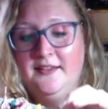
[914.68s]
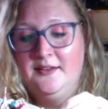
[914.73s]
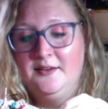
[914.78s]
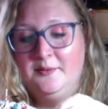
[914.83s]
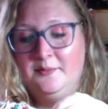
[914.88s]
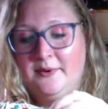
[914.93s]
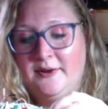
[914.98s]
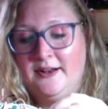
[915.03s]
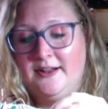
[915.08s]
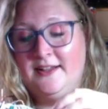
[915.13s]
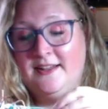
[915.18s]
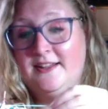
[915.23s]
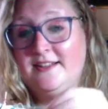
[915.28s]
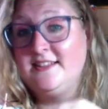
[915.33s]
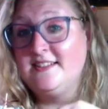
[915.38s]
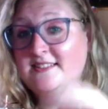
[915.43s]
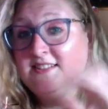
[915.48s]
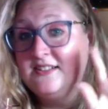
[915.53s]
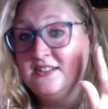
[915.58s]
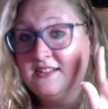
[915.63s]
But it
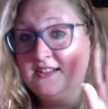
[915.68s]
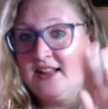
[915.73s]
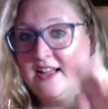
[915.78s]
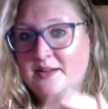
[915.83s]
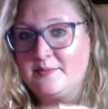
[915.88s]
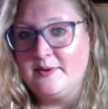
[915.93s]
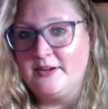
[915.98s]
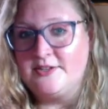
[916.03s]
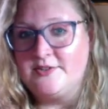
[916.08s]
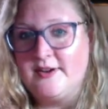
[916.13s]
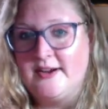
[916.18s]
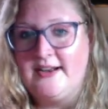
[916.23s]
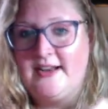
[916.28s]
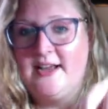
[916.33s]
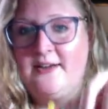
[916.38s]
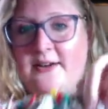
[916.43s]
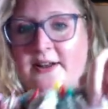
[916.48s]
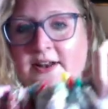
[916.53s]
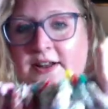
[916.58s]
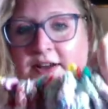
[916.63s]
doesn't look like much right
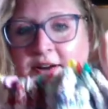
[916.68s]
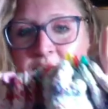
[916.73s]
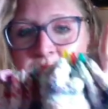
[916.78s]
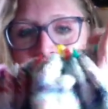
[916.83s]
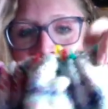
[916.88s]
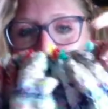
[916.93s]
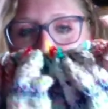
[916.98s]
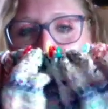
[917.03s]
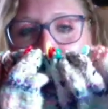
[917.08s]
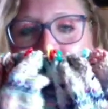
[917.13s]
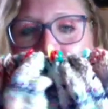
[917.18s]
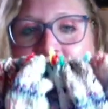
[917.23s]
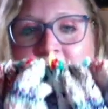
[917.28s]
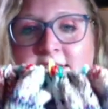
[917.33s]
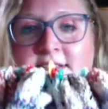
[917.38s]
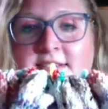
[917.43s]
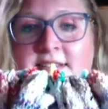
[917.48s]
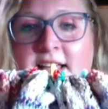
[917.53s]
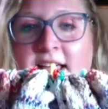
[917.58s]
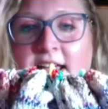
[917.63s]
now, I know. This
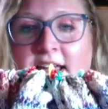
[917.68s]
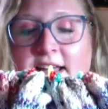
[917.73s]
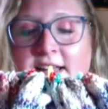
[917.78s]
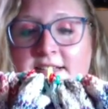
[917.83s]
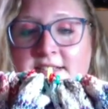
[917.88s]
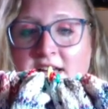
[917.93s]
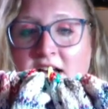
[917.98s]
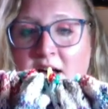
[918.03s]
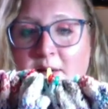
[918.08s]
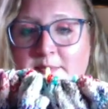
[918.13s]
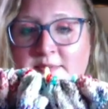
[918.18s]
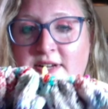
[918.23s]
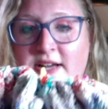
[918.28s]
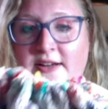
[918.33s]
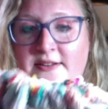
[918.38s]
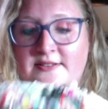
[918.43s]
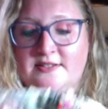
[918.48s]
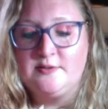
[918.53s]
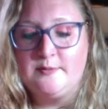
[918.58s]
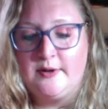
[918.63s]
is a
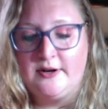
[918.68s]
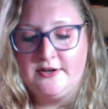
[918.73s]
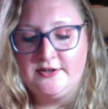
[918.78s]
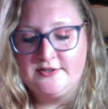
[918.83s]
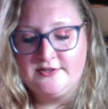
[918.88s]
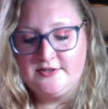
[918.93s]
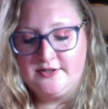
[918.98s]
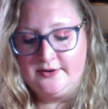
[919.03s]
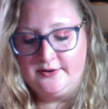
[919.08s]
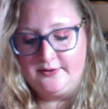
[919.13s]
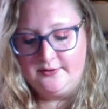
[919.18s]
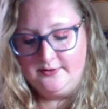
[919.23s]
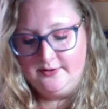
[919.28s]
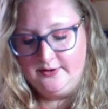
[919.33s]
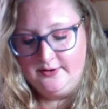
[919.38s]
top-down sweater, so